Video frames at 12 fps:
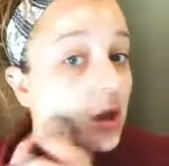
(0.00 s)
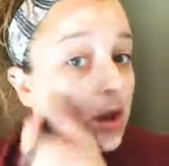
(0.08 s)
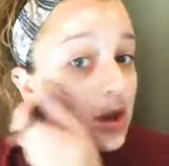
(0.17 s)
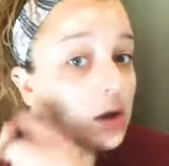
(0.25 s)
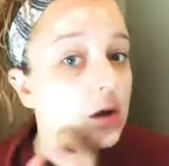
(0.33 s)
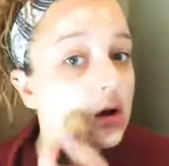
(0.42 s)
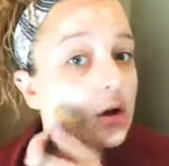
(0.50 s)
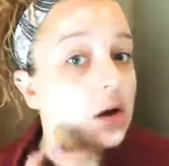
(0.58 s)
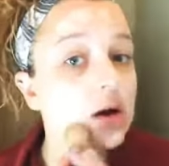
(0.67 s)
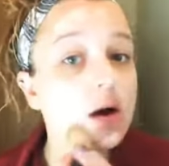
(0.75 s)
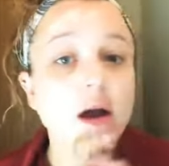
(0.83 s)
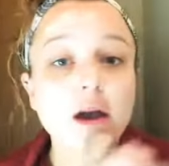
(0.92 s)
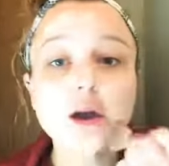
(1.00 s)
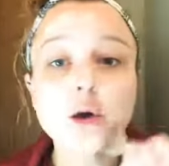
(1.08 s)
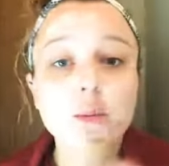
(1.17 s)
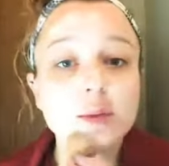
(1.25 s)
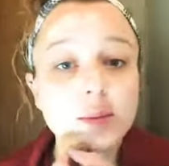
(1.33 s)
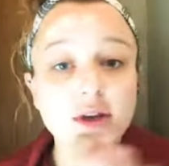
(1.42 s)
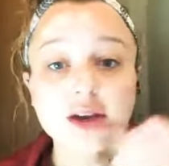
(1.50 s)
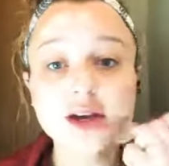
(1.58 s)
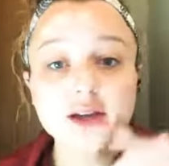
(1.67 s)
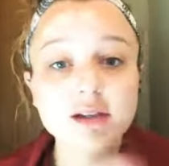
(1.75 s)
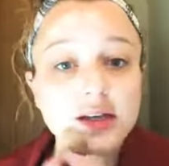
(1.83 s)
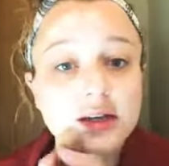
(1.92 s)
I opened my
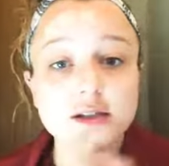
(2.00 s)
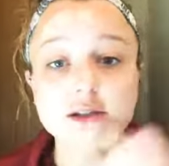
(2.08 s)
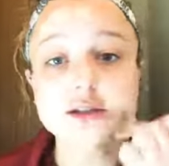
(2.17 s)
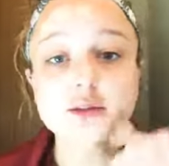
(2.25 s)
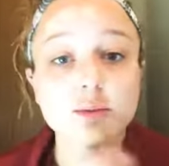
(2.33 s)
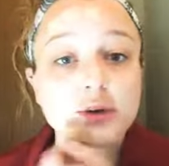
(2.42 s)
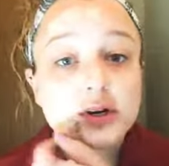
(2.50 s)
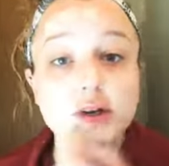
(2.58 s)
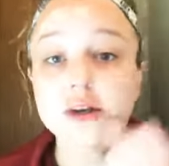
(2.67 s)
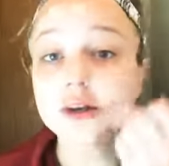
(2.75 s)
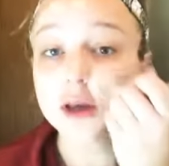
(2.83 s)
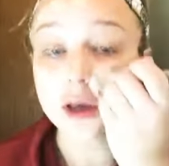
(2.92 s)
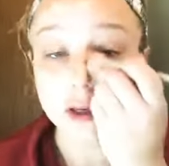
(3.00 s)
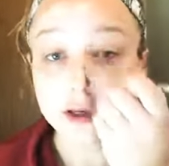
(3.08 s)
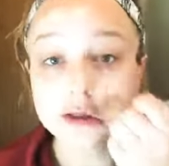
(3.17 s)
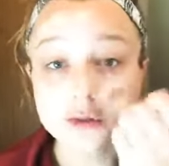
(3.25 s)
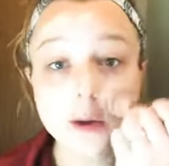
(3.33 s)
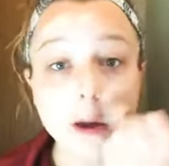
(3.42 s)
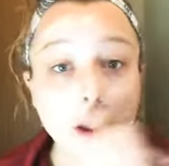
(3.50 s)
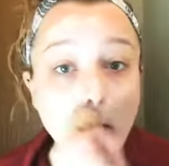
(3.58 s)
contacts this morning and guess what?